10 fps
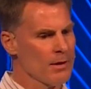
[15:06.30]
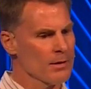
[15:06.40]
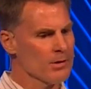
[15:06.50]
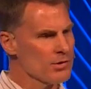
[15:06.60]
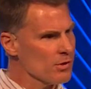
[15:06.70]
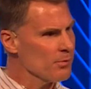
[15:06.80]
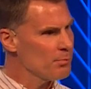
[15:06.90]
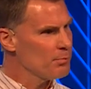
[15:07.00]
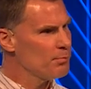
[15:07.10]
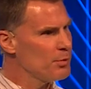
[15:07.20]
Consider
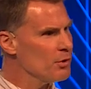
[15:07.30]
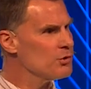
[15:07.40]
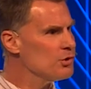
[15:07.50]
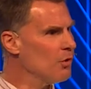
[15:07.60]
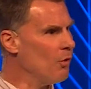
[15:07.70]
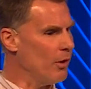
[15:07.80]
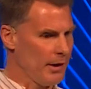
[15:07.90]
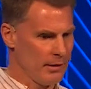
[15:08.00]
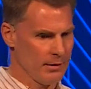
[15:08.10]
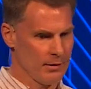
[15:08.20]
pure
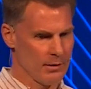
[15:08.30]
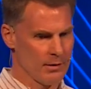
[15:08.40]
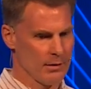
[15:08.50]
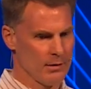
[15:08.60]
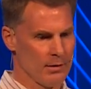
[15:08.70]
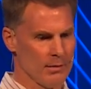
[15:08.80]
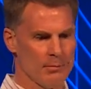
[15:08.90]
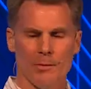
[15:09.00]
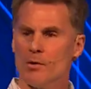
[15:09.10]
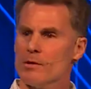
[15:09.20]
joy,
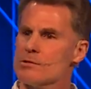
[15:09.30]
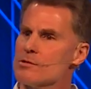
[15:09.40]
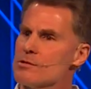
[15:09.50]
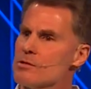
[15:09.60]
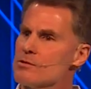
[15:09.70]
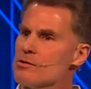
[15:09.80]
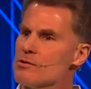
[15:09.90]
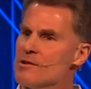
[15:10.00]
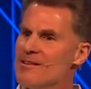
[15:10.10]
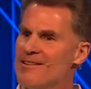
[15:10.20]
my brothers and
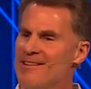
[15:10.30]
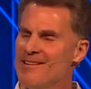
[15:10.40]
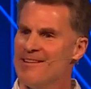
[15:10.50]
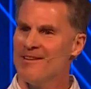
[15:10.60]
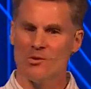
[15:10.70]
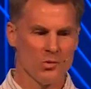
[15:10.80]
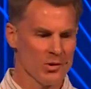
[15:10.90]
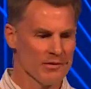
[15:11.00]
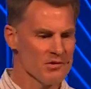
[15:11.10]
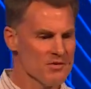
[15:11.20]
sisters,
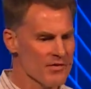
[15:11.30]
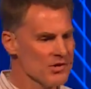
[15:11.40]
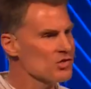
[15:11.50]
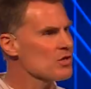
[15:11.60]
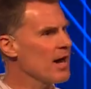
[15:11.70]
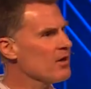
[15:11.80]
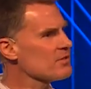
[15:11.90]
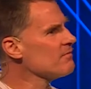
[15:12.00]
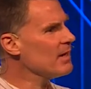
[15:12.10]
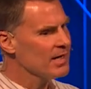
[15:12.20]
whenever you face trials
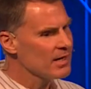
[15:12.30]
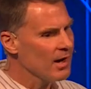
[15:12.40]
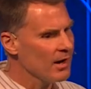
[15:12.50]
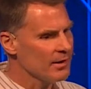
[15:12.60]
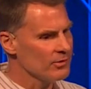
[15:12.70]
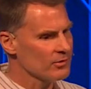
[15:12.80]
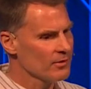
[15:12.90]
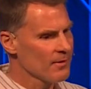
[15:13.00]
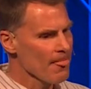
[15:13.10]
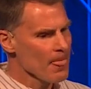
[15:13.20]
of many kinds,
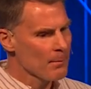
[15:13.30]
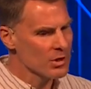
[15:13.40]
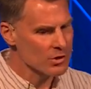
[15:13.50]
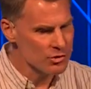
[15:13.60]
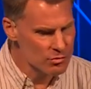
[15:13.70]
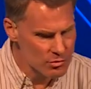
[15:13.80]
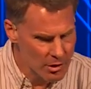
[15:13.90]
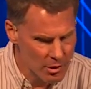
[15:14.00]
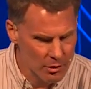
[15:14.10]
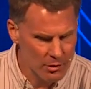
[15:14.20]
because you
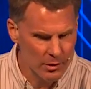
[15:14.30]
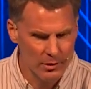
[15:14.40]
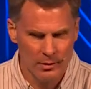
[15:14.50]
know